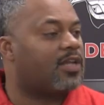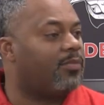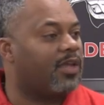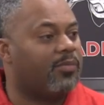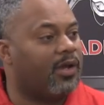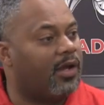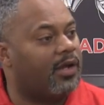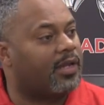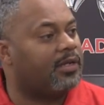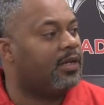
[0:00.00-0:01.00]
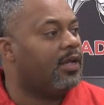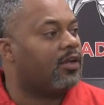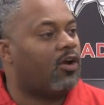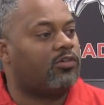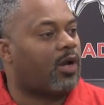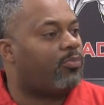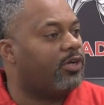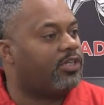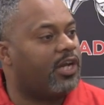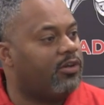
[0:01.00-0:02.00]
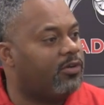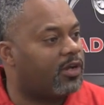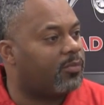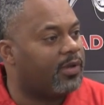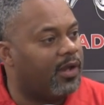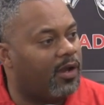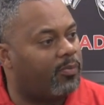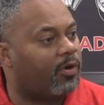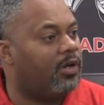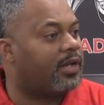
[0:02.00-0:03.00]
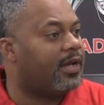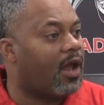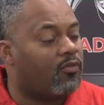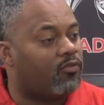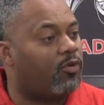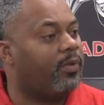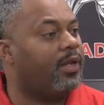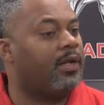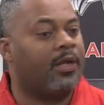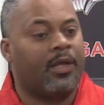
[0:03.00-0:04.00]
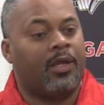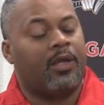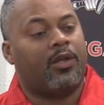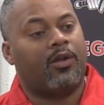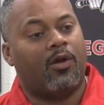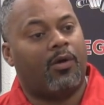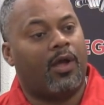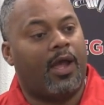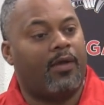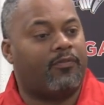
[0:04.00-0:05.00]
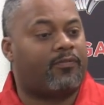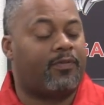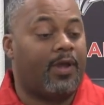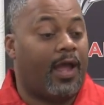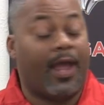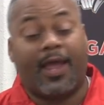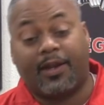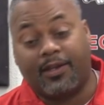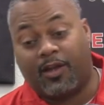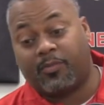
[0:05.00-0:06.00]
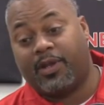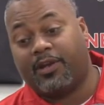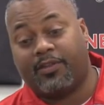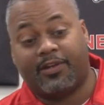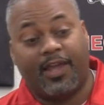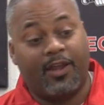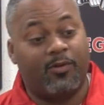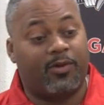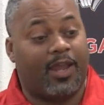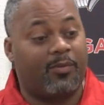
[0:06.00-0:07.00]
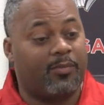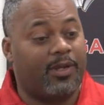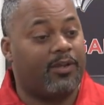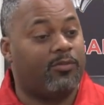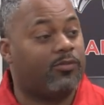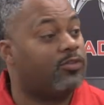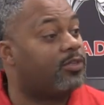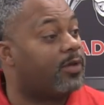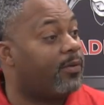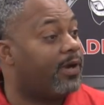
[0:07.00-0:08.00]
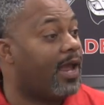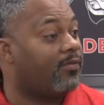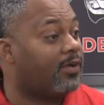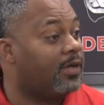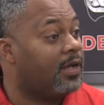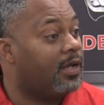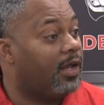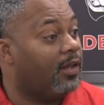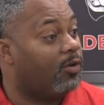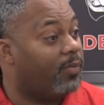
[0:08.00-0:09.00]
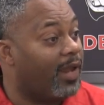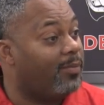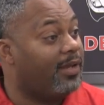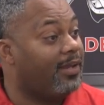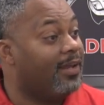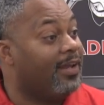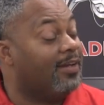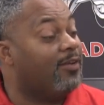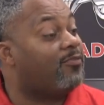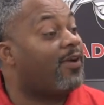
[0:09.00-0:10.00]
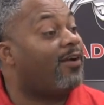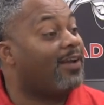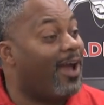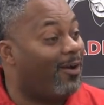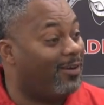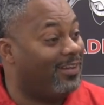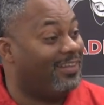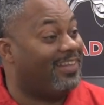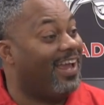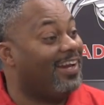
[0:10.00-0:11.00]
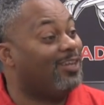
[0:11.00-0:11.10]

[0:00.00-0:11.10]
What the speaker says: come and give me a hug, and Coach, I appreciate you hooking me up or looking out for me. And you know, I had a young man the other day who came to me who's just getting ready to have a little baby, and found out that